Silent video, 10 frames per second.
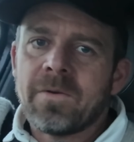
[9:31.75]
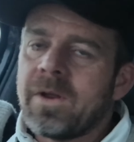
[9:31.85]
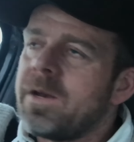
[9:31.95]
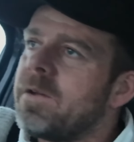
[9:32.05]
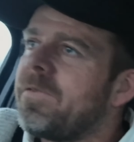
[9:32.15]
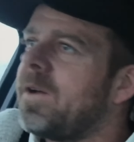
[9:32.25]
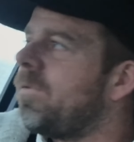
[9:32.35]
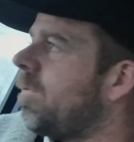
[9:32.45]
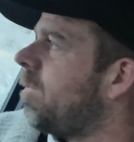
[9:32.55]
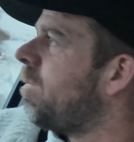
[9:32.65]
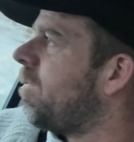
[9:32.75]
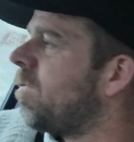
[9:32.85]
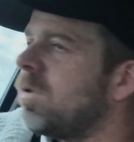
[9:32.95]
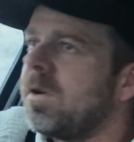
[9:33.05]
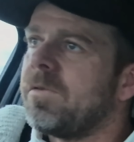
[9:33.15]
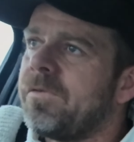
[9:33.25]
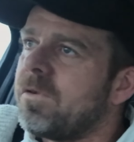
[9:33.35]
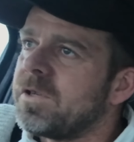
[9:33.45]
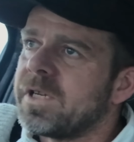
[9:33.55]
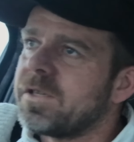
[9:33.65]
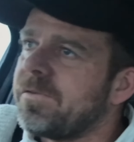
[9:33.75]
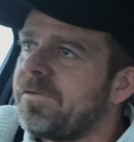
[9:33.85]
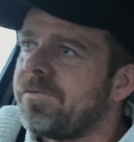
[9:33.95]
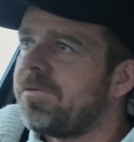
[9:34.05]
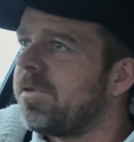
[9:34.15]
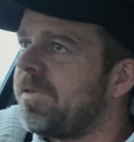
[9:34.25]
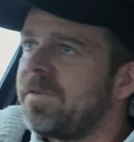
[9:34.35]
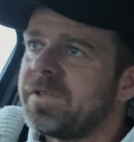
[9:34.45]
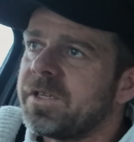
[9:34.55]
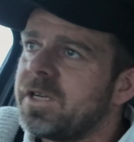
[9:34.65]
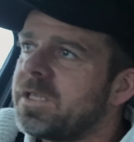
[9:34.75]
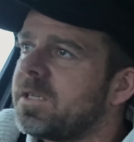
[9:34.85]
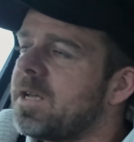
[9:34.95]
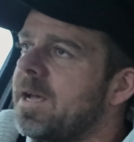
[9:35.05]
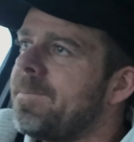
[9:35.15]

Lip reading: I don't know, 4 or 5, 6 years.